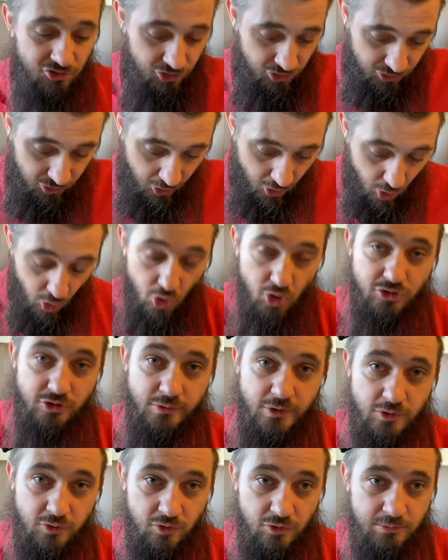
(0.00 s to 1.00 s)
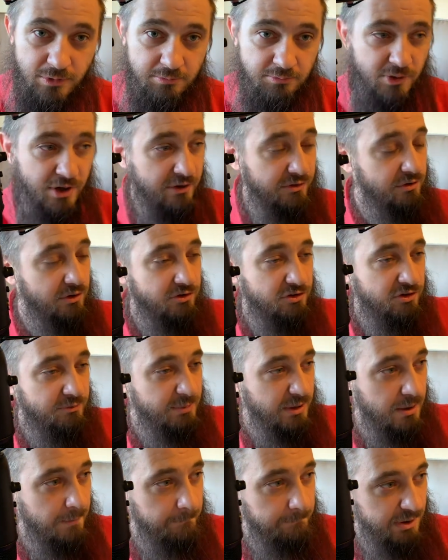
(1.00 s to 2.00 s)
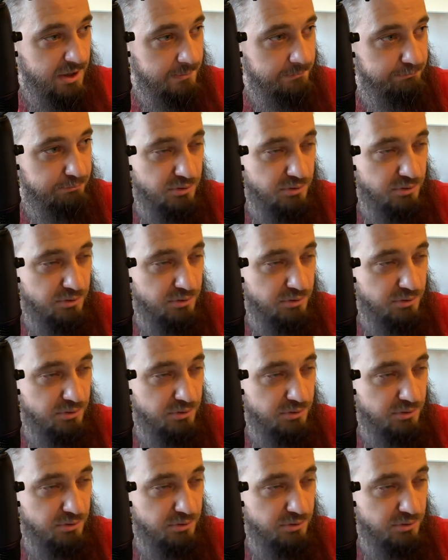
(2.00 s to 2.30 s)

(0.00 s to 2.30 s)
just hold a recruitment breath and it'll just be a big